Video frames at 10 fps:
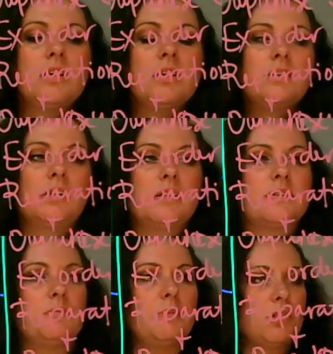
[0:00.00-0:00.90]
Clinton's
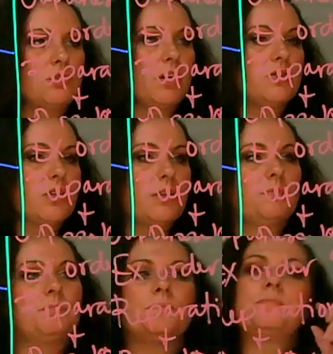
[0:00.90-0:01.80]
administration.
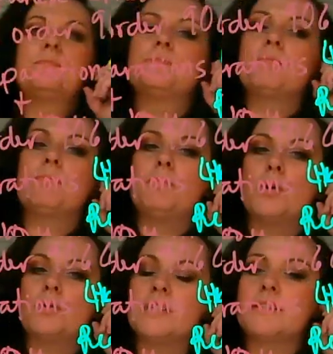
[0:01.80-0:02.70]

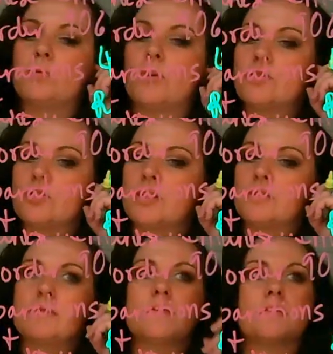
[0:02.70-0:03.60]
Both test
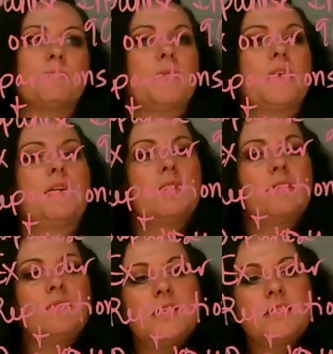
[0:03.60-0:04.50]
questions.
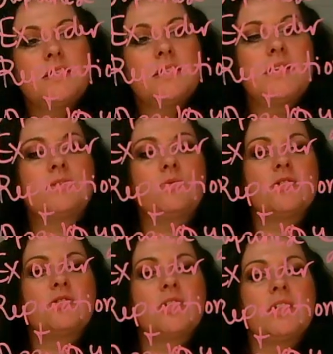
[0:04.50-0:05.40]
This is a test
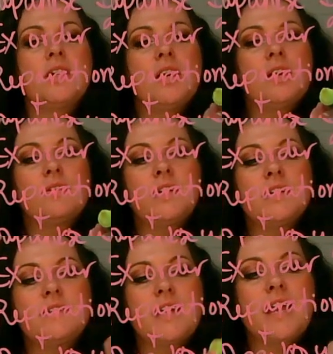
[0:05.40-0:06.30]
question.
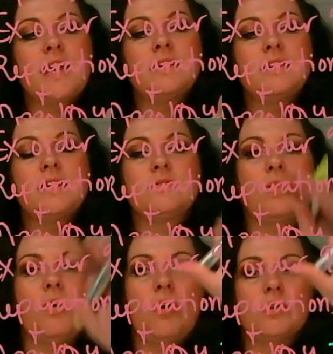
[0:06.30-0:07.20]
This and this are
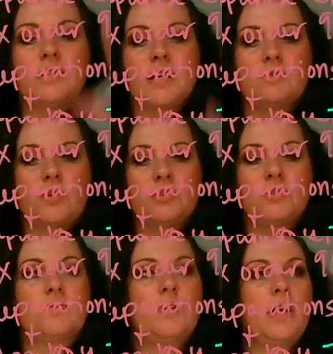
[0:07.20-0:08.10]
all test
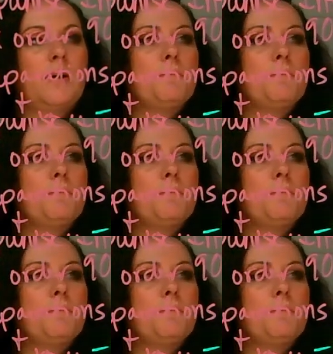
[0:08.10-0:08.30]
questions, okay?